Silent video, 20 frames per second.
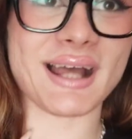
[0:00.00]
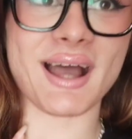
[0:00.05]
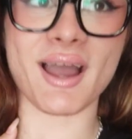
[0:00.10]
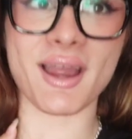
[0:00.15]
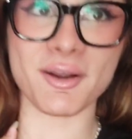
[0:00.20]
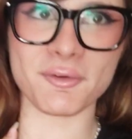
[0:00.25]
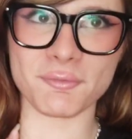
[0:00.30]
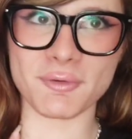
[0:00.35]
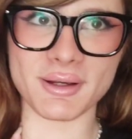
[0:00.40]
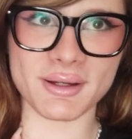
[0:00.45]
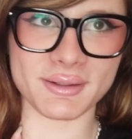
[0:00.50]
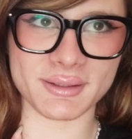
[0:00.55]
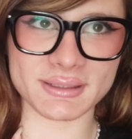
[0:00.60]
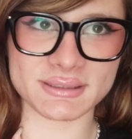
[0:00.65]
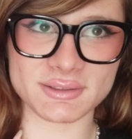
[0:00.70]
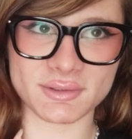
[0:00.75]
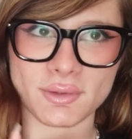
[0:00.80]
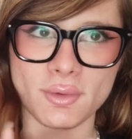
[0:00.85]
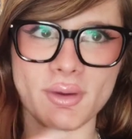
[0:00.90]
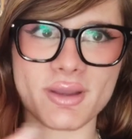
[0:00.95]
I really need
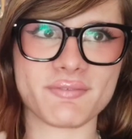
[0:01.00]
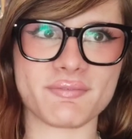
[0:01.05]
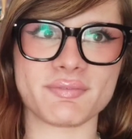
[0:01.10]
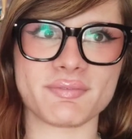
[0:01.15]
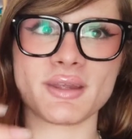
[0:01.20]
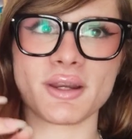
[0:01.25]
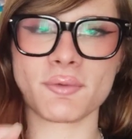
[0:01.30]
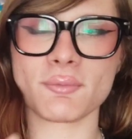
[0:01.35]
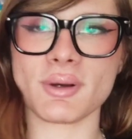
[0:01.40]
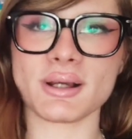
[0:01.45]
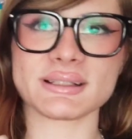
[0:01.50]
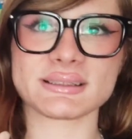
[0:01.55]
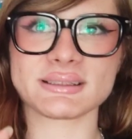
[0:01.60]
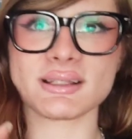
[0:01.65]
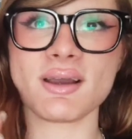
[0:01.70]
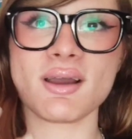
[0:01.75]
to know if there was